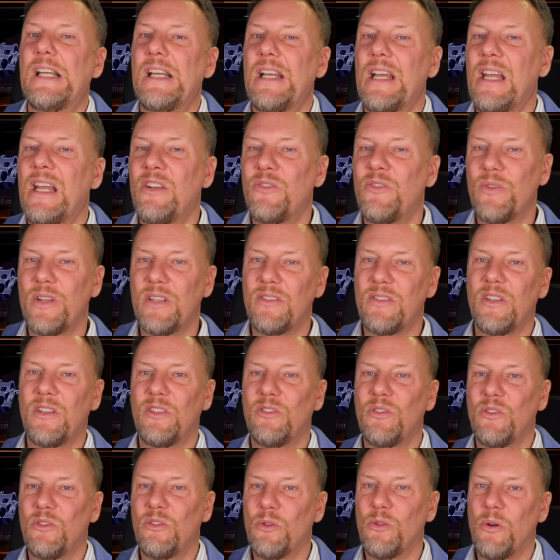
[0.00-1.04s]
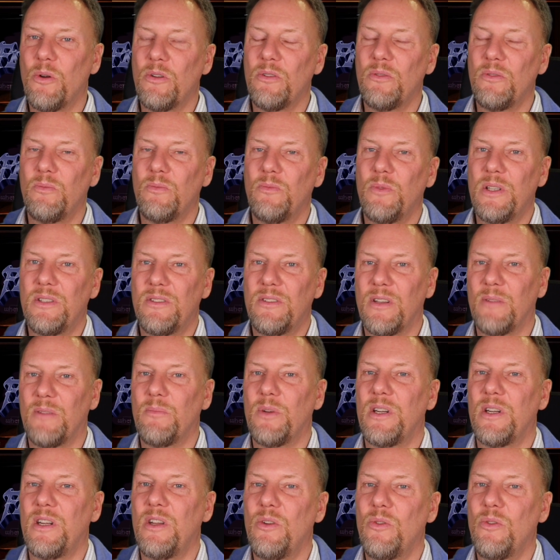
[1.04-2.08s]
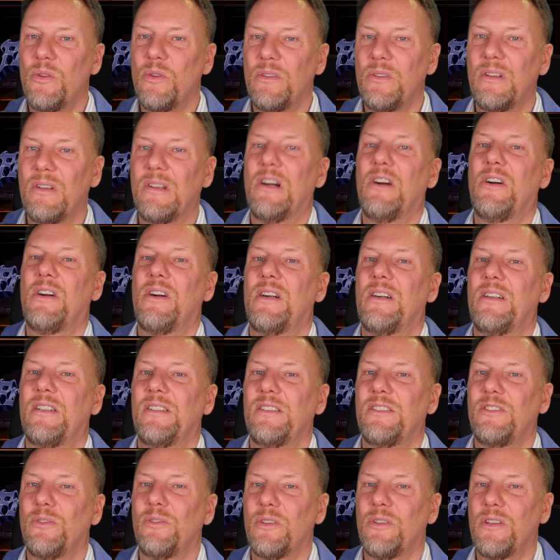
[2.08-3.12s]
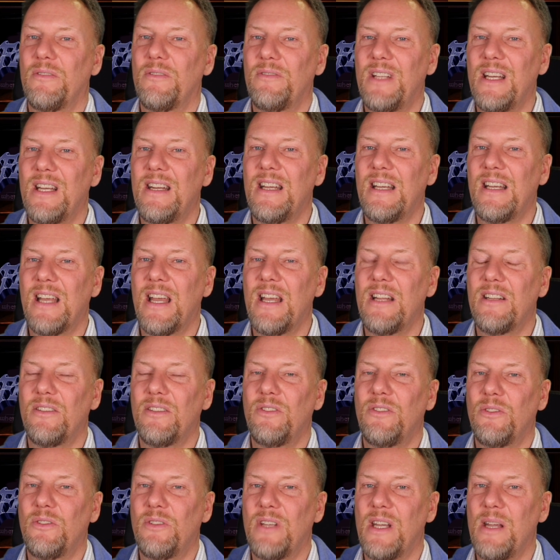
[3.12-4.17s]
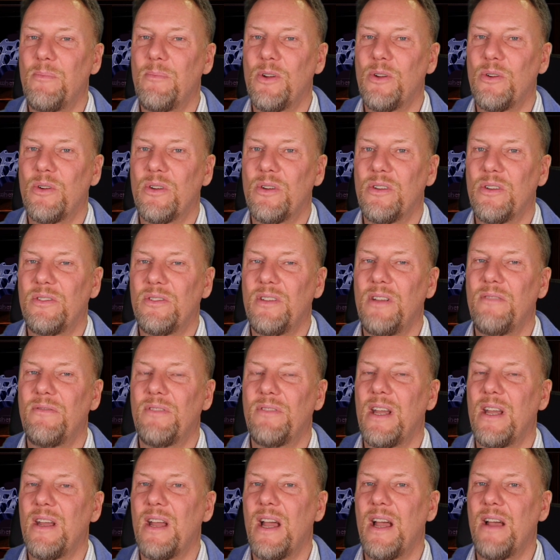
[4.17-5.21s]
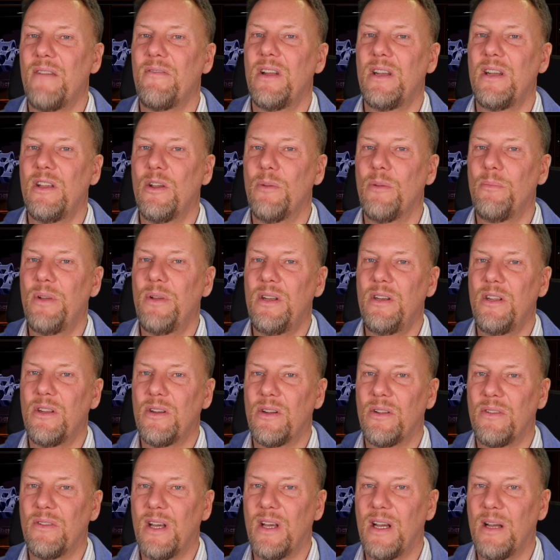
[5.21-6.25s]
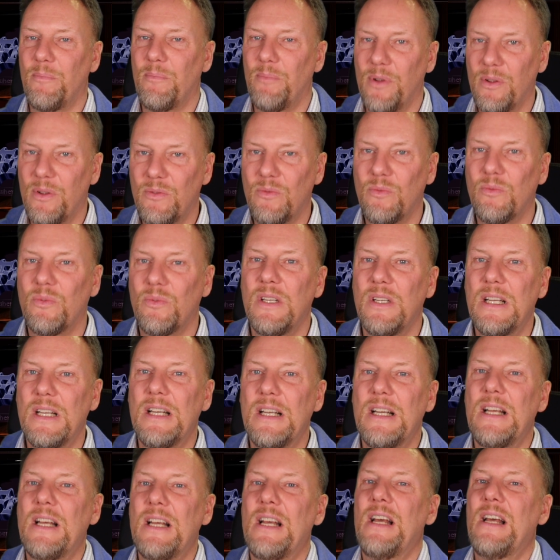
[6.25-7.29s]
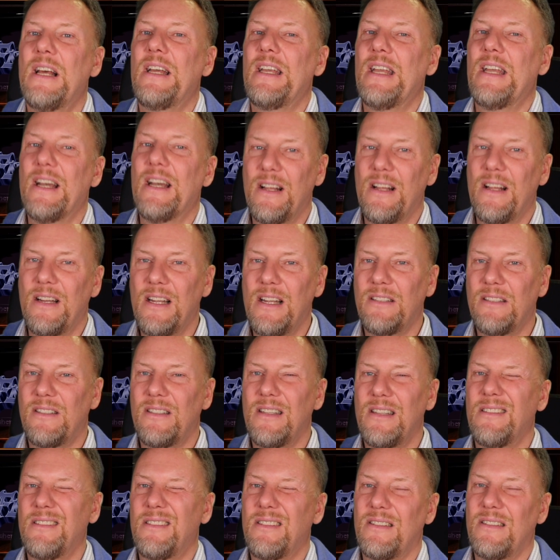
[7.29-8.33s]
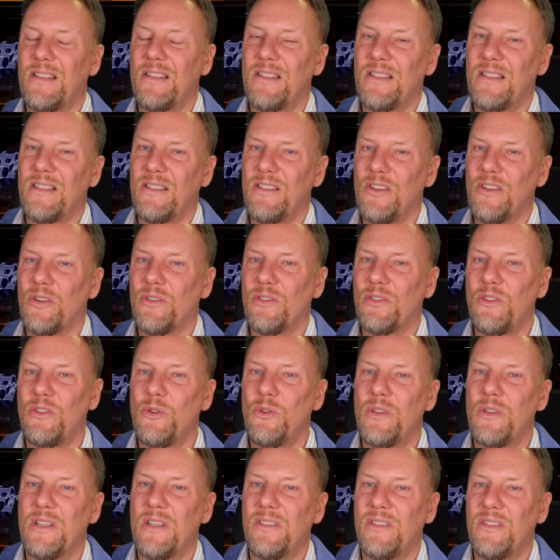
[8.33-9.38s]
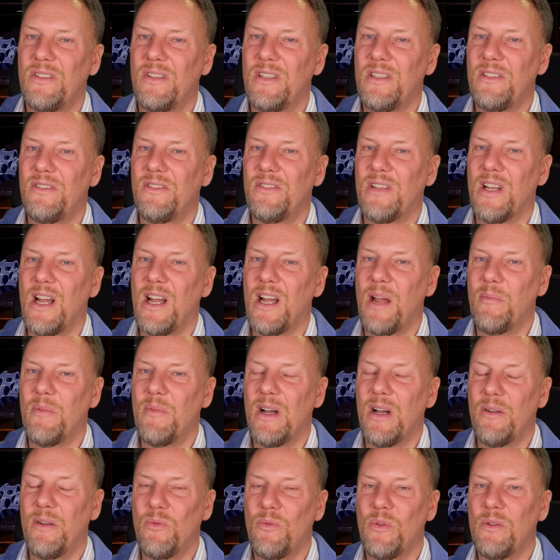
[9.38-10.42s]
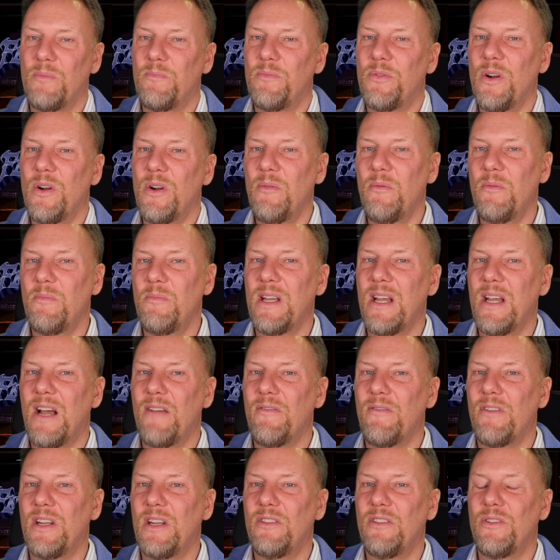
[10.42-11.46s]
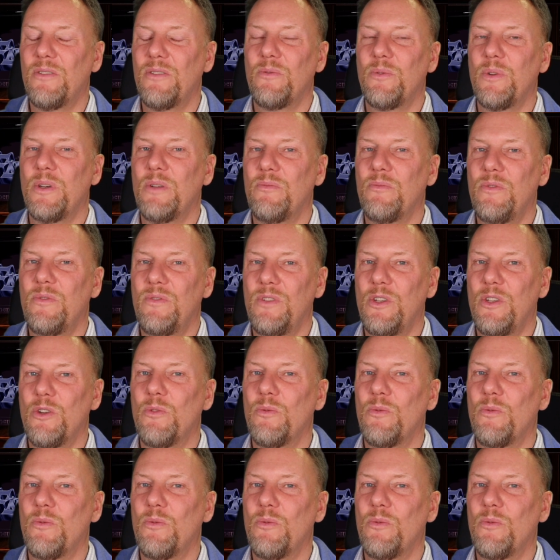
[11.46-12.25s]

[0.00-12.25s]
interesting to talk with somebody who are sort of dedicated to tape loaders if they have any opinion on that, but yeah, let's not do this time. I will probably have an interview